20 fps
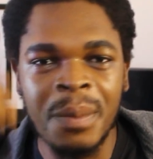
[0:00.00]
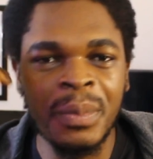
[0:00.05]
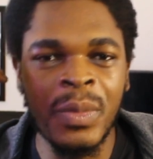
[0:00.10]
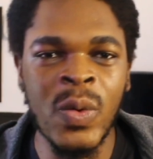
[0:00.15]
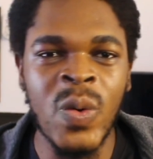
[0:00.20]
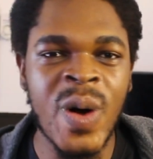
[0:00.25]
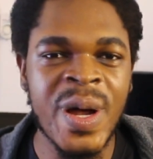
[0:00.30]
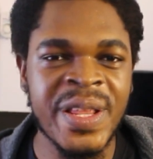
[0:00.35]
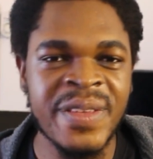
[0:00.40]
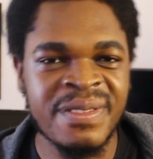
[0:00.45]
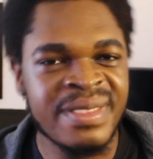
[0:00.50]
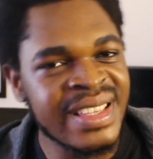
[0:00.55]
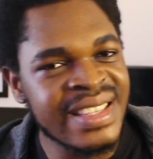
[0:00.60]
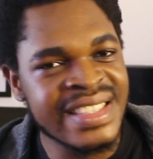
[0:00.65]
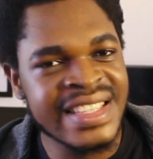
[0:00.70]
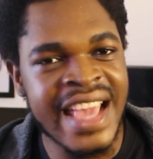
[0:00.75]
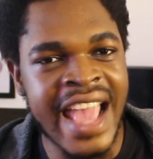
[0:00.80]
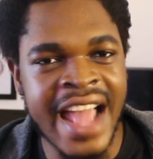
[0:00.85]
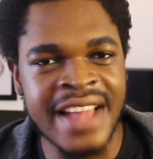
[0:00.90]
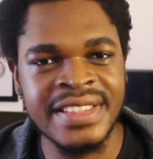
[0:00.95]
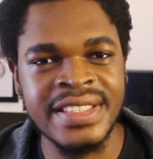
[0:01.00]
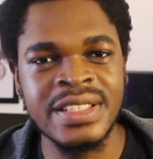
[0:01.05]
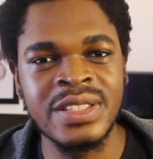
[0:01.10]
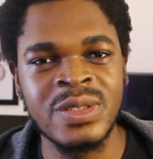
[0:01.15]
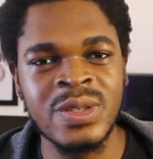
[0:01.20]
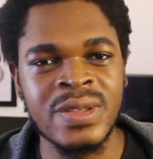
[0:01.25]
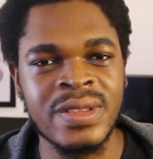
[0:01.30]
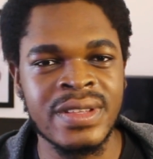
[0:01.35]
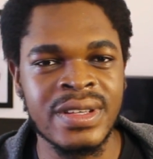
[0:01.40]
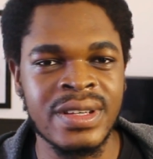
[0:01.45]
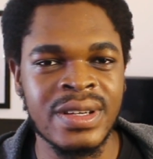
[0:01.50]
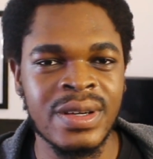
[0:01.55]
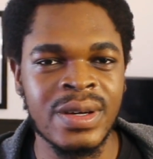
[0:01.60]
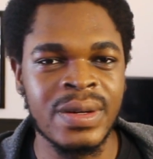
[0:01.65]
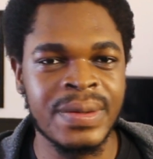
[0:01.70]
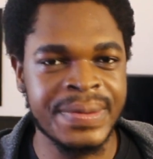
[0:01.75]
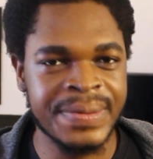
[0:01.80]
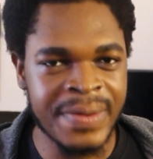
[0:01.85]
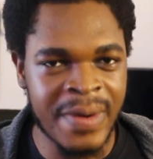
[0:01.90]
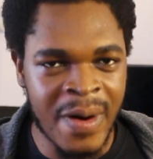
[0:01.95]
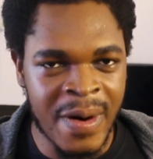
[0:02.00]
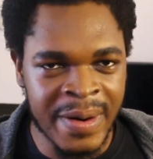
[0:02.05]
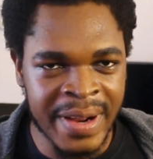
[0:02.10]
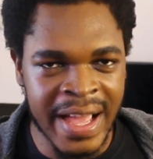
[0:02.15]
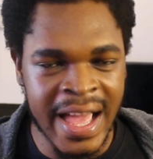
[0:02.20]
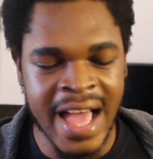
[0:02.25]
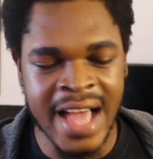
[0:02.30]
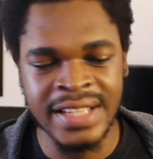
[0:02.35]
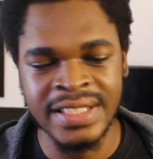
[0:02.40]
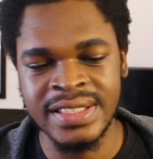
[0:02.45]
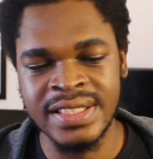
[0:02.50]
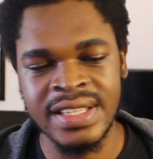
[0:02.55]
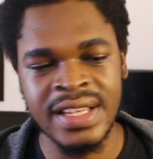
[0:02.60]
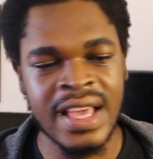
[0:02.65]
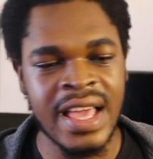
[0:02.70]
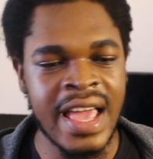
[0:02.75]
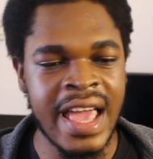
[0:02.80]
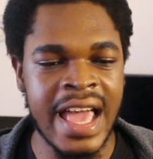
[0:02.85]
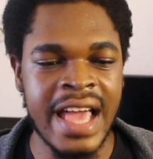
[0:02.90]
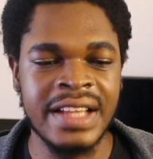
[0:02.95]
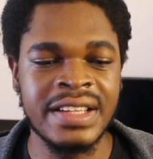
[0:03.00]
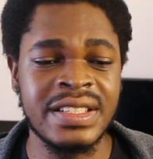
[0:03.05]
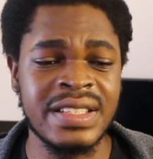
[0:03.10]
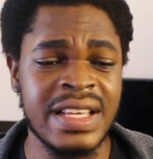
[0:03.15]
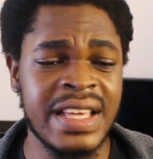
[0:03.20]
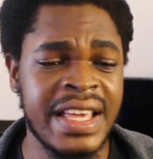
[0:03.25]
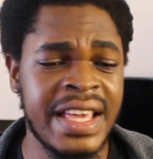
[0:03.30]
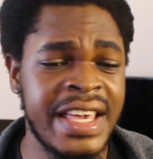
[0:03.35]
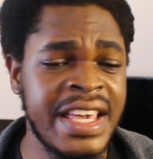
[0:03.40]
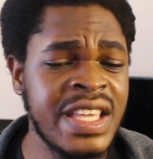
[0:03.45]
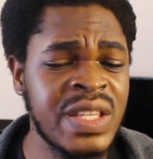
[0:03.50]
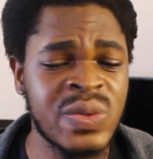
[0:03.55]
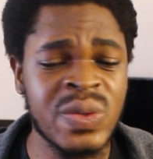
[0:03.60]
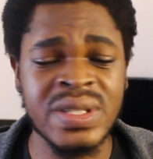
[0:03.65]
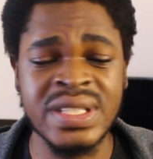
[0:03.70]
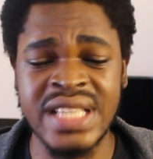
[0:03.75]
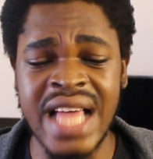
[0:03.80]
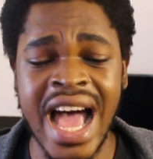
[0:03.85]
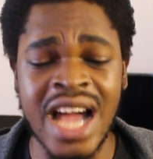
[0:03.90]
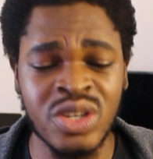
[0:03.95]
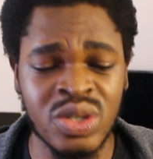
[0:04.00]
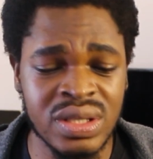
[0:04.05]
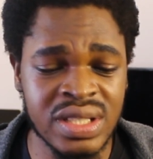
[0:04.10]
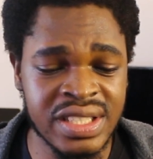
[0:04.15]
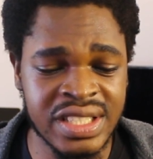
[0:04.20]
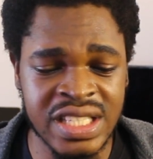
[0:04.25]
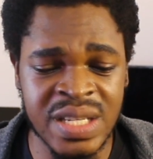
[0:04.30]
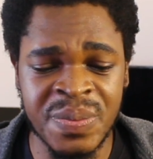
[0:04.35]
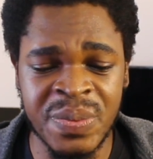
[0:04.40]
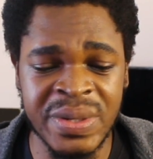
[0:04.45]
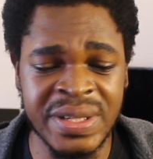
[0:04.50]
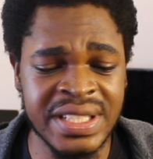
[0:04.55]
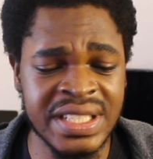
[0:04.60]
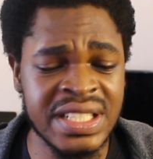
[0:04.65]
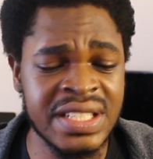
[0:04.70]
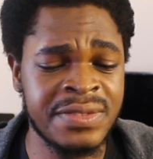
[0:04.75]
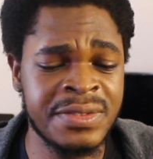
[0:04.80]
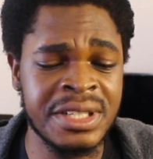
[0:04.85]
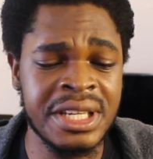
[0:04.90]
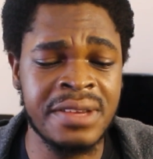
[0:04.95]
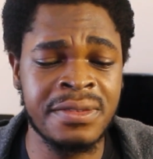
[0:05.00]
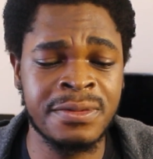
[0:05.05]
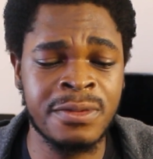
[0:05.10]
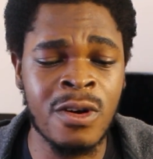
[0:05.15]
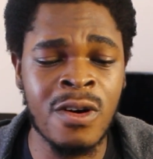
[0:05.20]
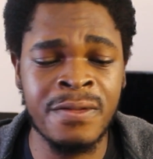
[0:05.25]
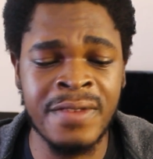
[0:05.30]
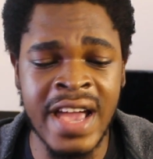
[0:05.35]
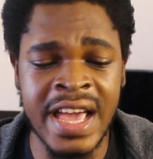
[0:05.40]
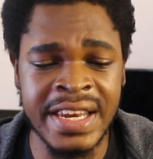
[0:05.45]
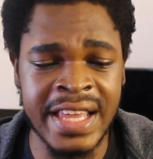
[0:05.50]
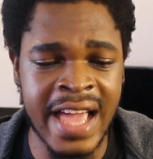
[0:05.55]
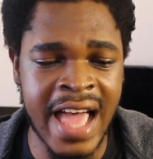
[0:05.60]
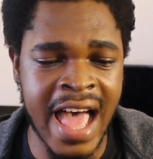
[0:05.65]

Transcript: What if this gets into the wrong hands? And his was actually simple, it didn't even involve any